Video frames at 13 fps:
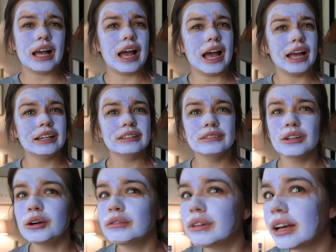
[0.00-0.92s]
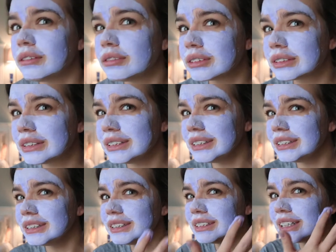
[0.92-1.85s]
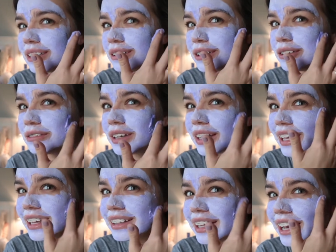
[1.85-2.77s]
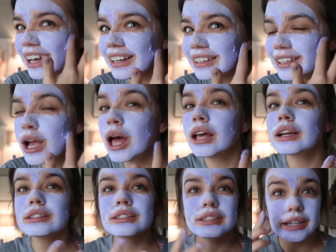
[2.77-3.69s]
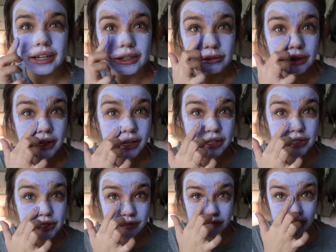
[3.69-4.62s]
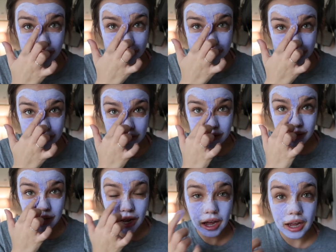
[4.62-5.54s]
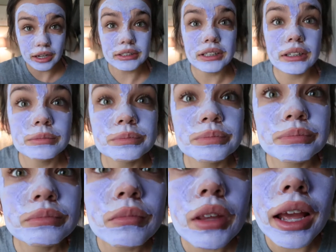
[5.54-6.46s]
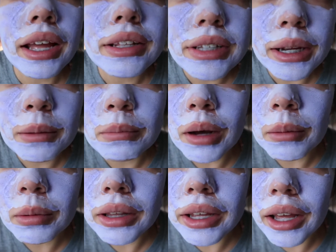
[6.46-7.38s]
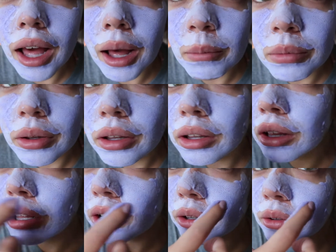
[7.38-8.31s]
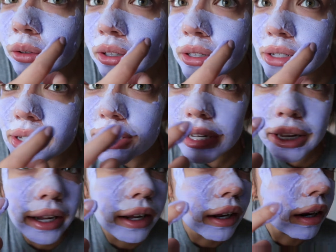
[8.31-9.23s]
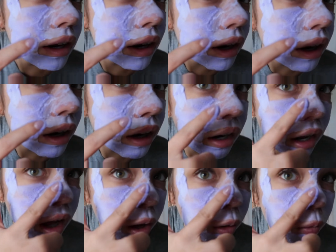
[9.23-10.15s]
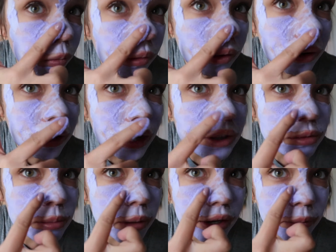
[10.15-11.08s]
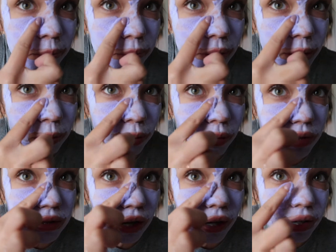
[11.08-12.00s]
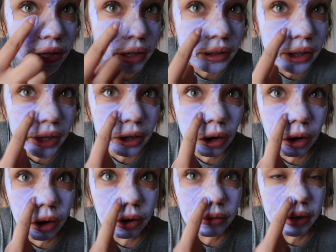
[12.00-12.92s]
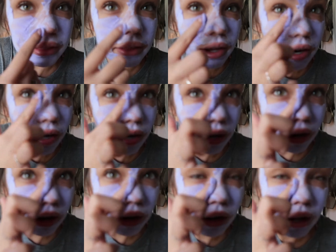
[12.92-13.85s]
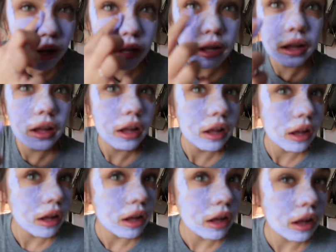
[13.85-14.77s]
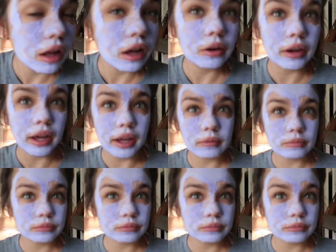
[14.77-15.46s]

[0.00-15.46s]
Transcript: I don't know if I ever, ee, I don't know if I like that. Cause it's like you wanna itch your face and you cannot. Okay, it's like bubbling up. You can see. Oh, my big pores are. I need it like all right there. Okay.